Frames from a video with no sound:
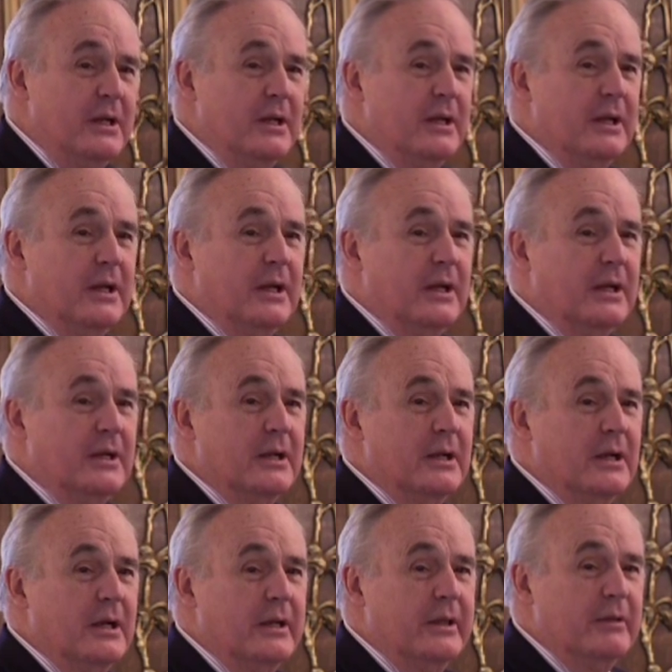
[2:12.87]
and
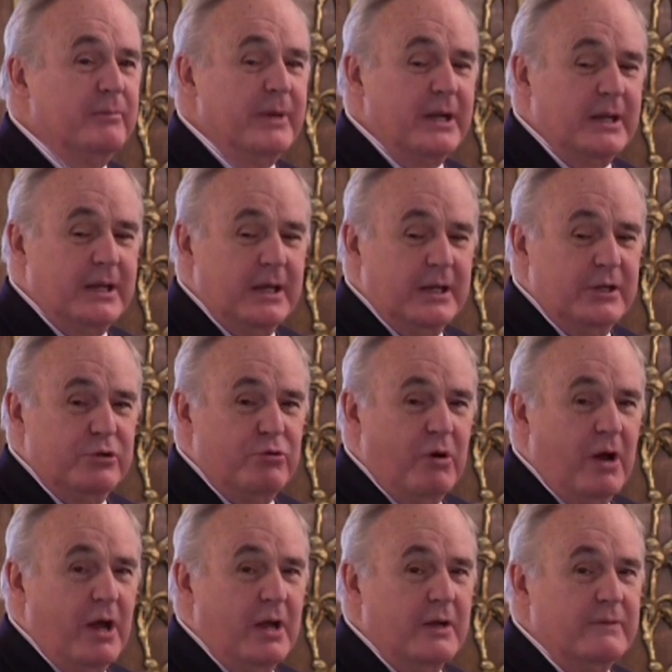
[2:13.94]
I think Medicaid
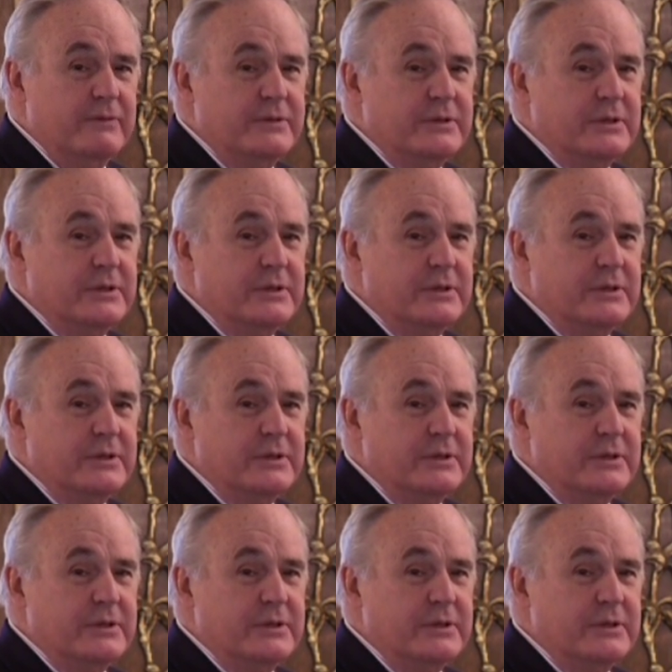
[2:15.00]
drives